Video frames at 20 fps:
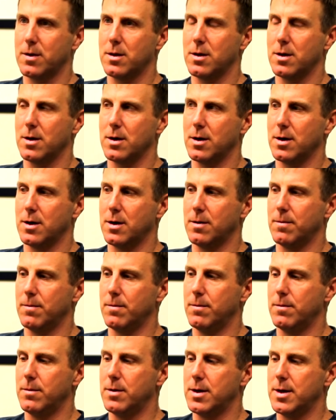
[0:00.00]

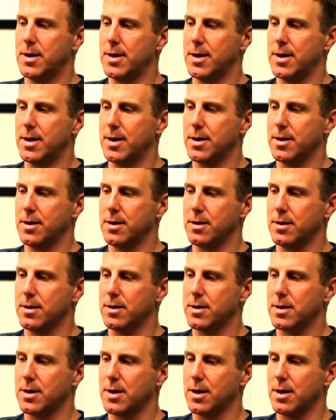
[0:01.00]
Um,
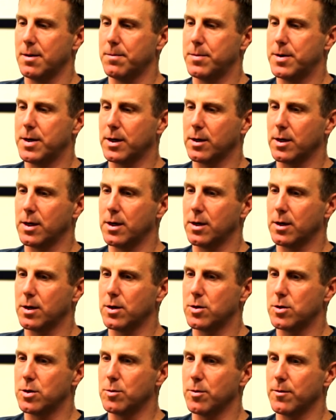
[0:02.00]
and uh, particularly in a
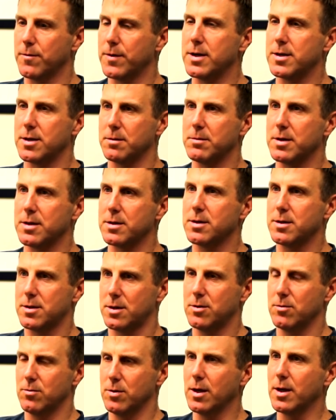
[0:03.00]
consumer facing
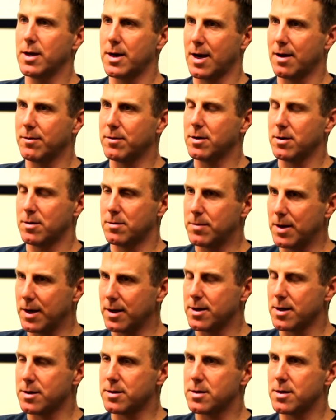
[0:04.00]
business, you really have to pay
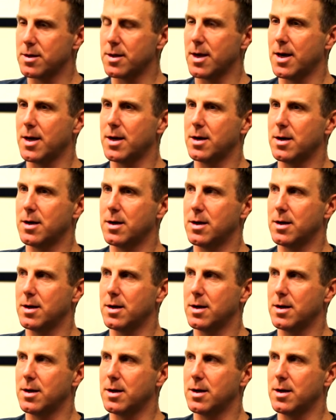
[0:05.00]
attention to that.